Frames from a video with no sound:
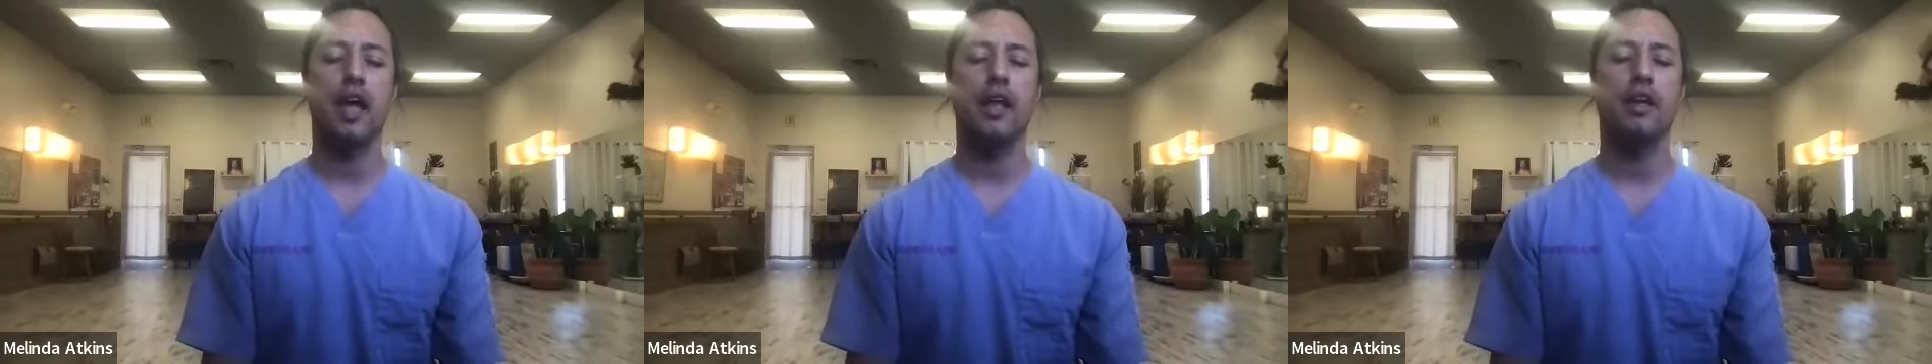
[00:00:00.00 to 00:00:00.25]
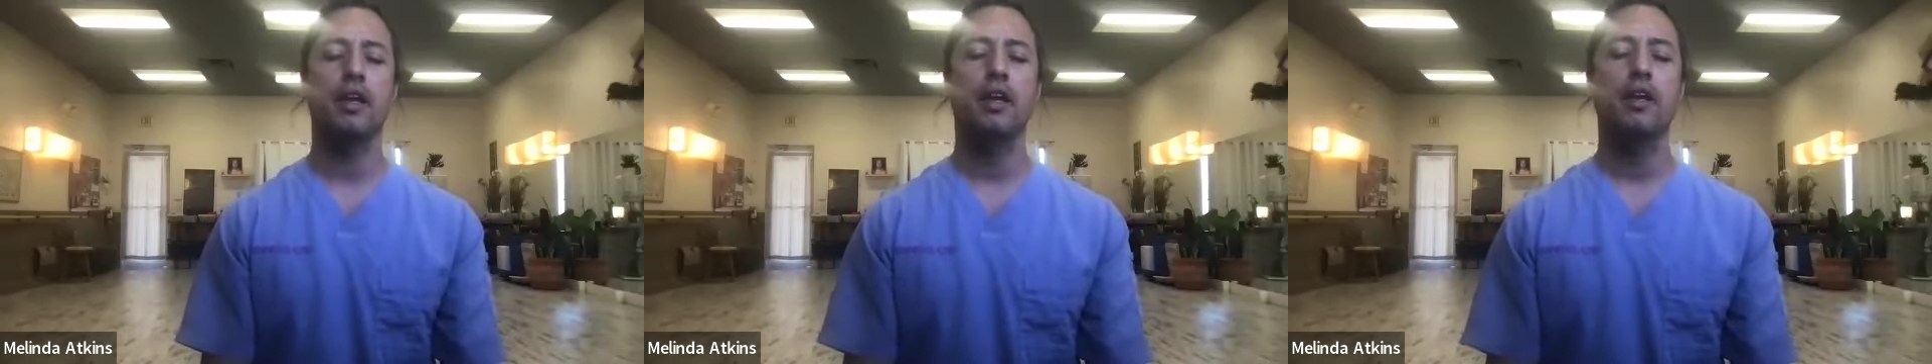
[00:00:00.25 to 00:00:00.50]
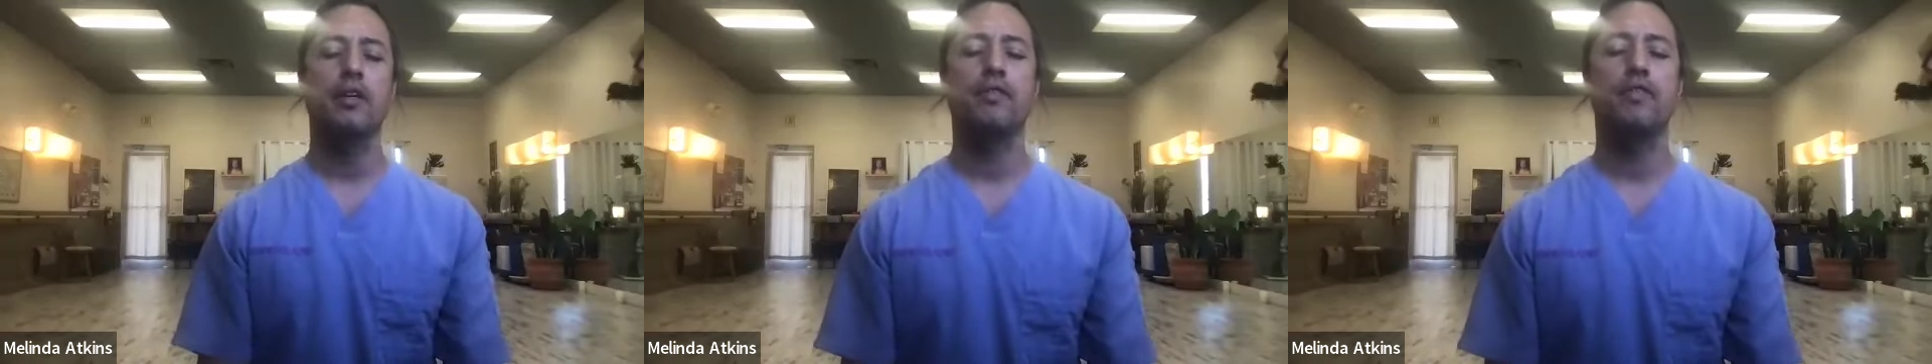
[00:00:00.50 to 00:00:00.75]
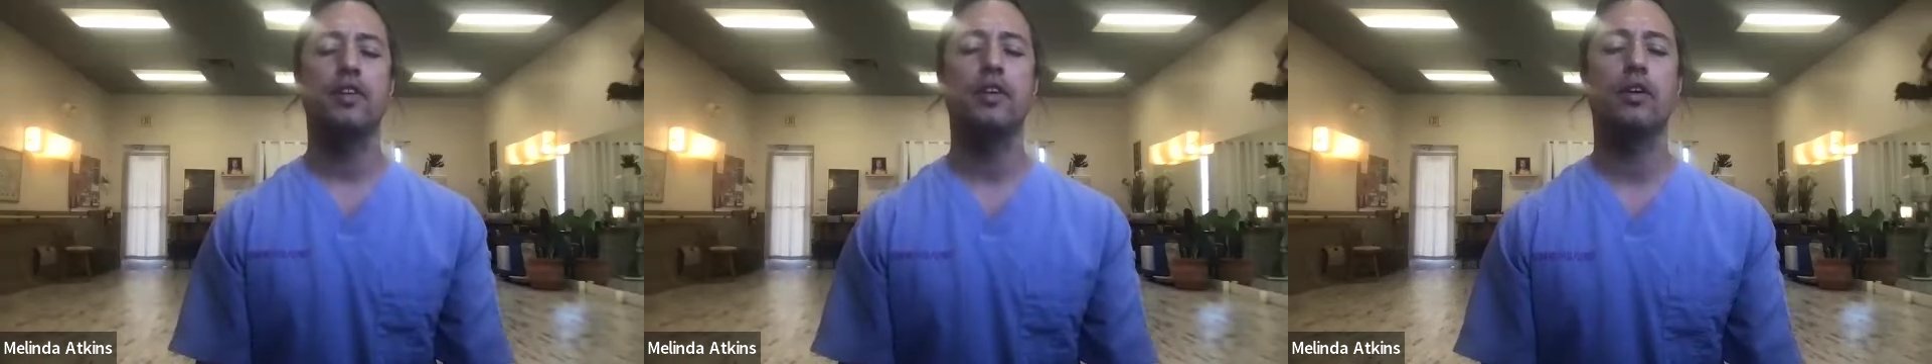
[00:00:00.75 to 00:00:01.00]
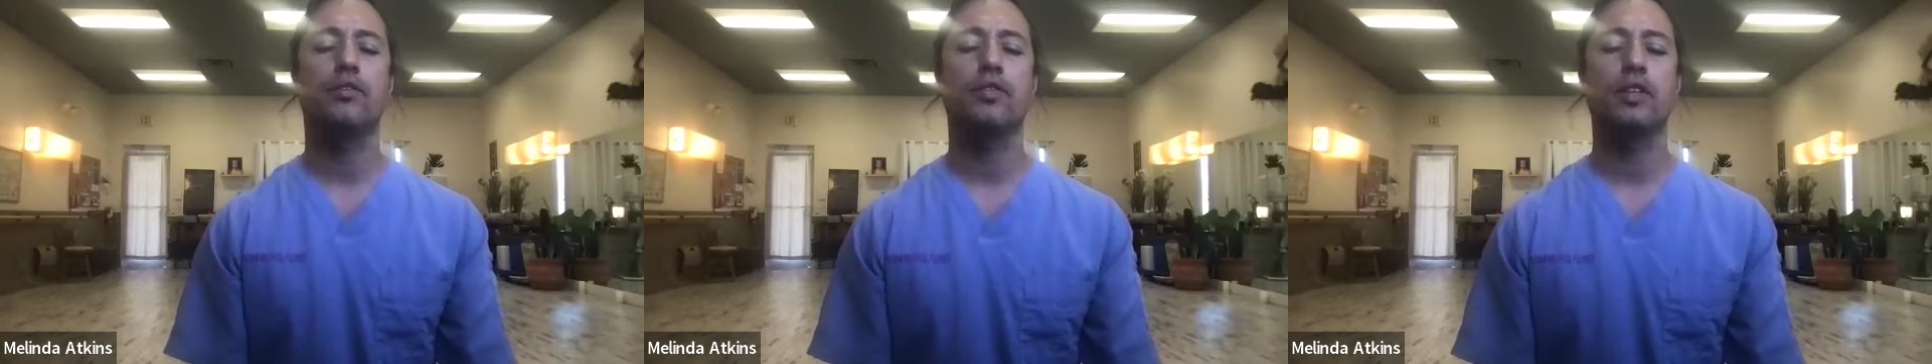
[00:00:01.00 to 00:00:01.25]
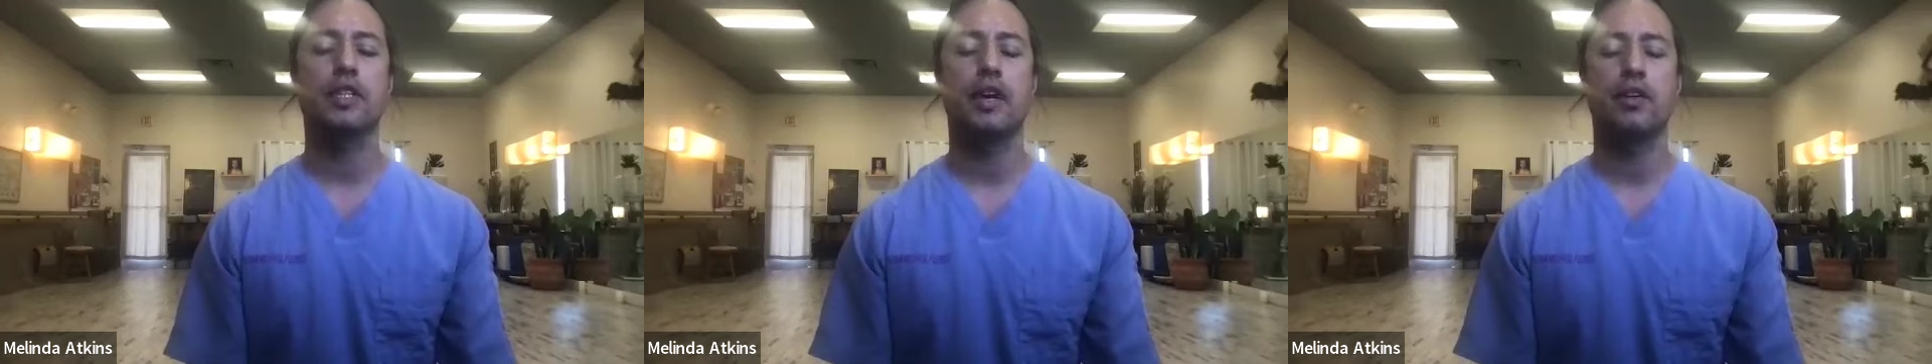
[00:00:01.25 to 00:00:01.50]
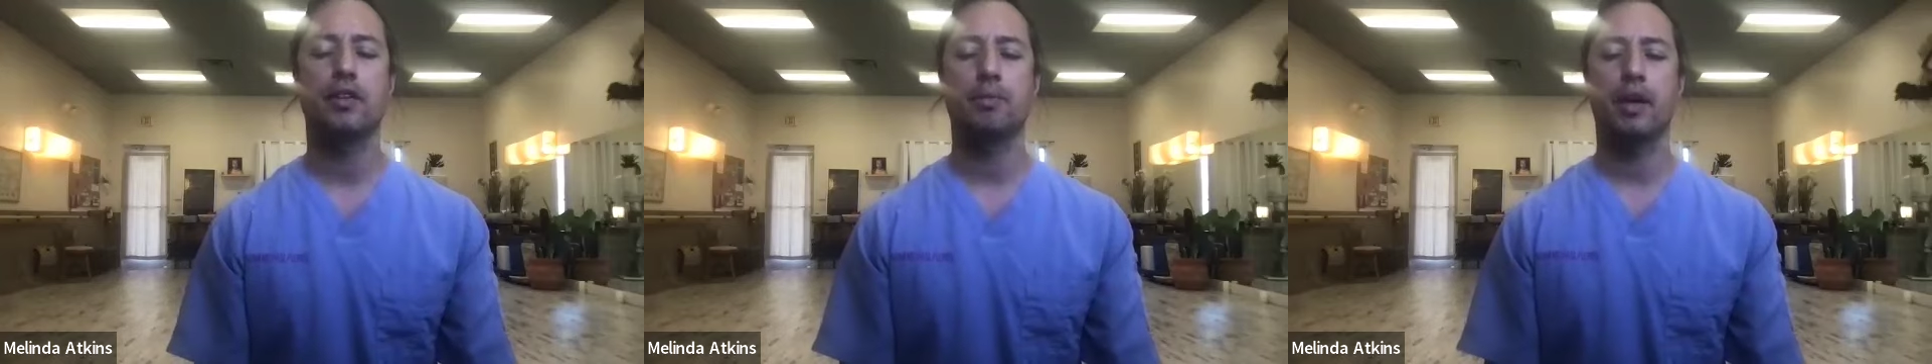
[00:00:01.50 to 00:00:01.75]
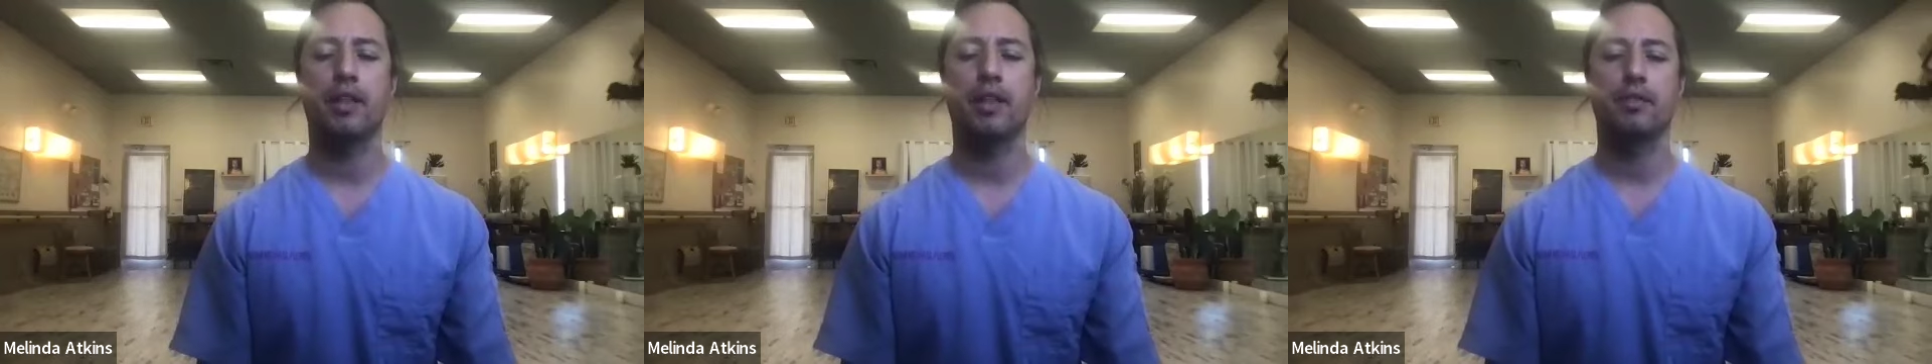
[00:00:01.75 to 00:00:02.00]
and feel for the sound of the
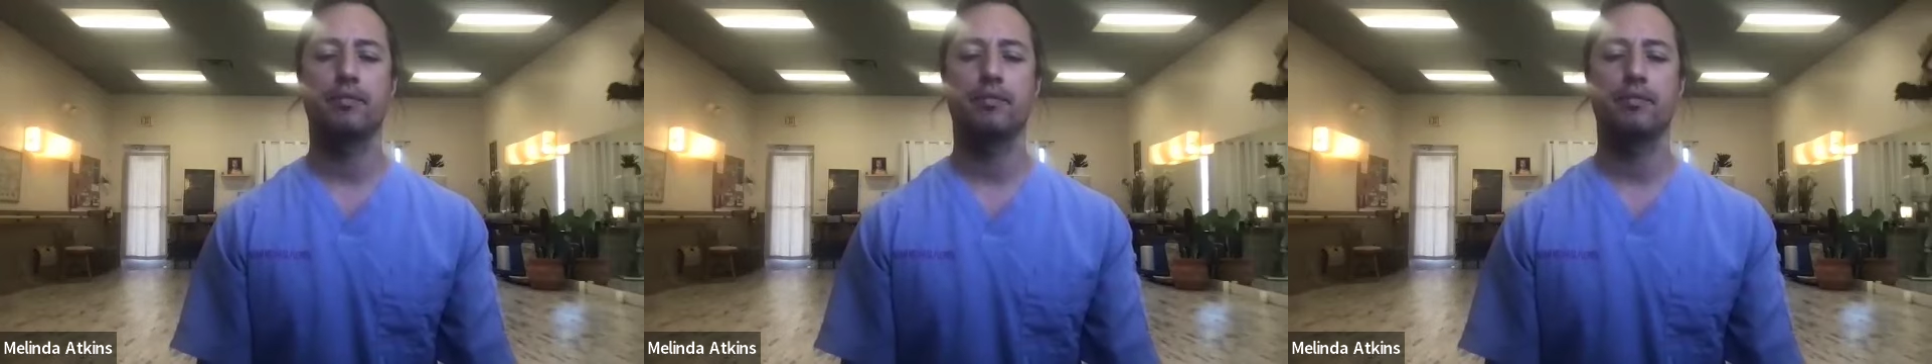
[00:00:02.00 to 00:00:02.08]
breath.